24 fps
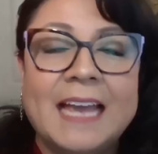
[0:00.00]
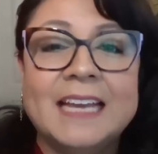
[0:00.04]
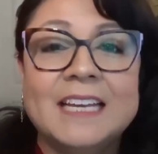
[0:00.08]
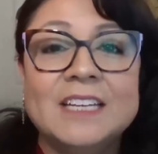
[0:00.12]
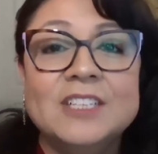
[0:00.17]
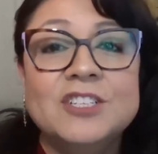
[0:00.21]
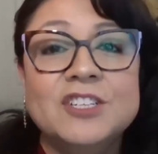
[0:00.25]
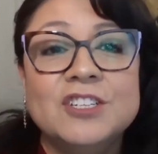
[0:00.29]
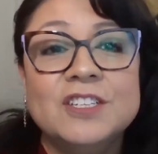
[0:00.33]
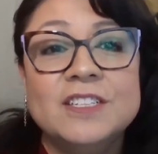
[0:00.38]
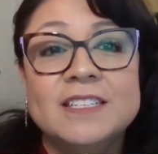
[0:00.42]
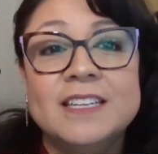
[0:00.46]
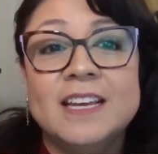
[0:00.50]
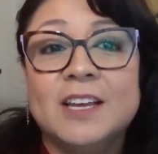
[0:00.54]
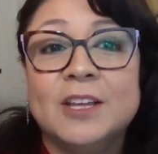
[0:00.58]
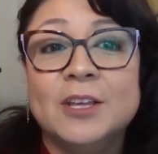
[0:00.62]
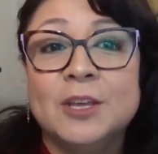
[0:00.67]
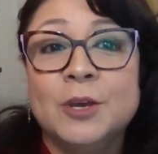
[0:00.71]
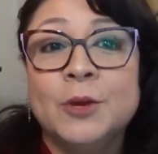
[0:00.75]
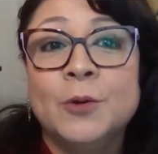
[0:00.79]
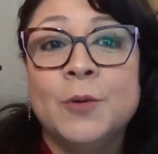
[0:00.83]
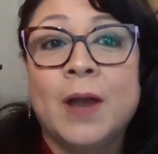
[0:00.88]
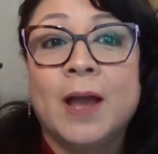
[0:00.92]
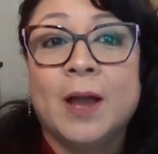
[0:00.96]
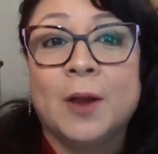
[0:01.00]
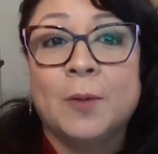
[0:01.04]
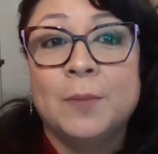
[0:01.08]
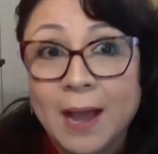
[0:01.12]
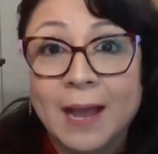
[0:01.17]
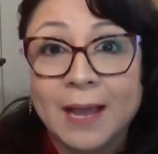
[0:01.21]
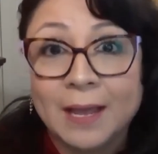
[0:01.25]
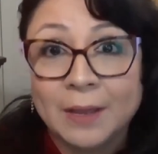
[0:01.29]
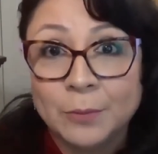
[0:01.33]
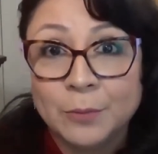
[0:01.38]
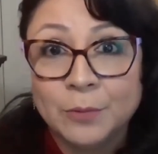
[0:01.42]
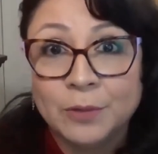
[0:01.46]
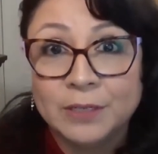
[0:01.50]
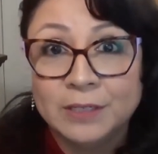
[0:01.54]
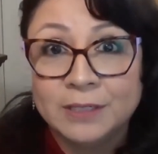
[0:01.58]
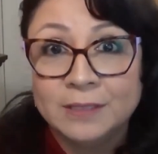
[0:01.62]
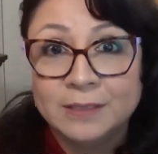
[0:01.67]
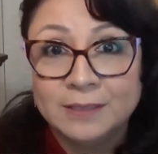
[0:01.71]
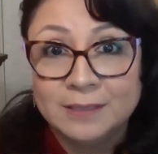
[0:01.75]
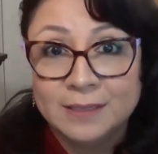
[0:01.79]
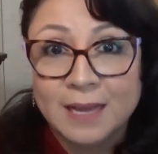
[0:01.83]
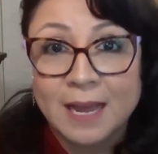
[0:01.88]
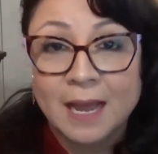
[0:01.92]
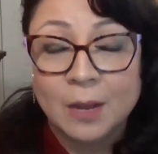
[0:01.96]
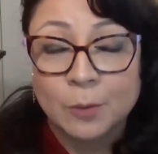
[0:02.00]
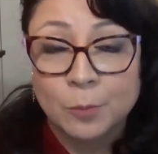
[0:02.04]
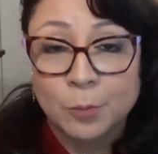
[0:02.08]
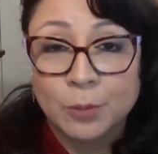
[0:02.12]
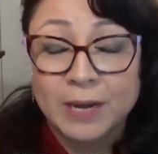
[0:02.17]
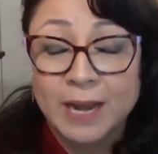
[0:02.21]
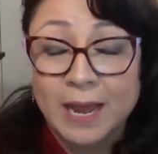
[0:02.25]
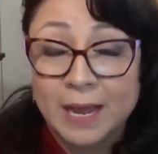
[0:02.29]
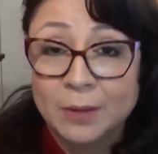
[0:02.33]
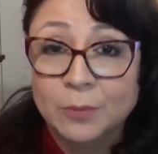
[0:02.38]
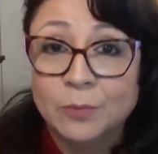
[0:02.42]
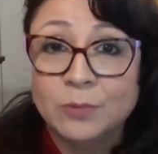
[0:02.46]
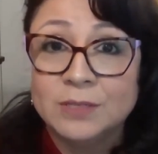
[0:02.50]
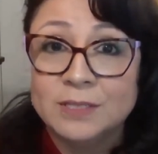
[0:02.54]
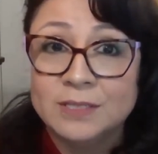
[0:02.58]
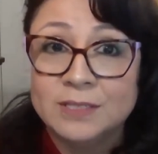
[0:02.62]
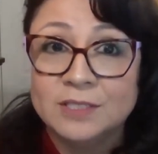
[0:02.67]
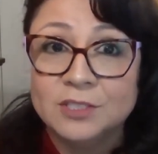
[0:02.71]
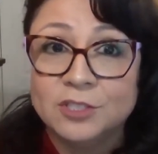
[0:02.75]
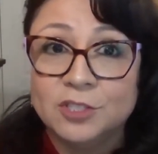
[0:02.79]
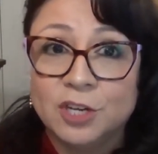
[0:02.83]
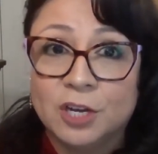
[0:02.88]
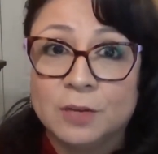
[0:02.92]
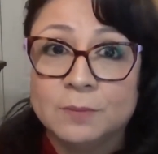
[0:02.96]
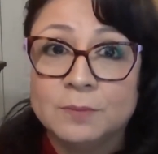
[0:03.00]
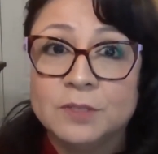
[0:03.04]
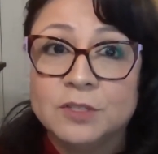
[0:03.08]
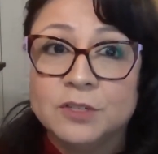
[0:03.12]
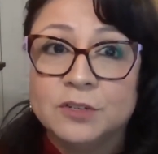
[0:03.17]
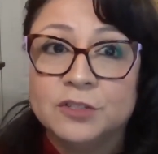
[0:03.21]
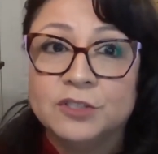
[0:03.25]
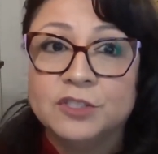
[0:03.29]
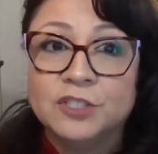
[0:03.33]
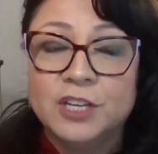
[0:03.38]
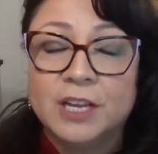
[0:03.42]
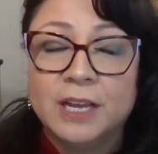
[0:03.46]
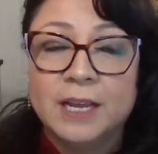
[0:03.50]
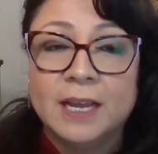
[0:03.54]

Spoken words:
can just tell you how I would, when I was job searching.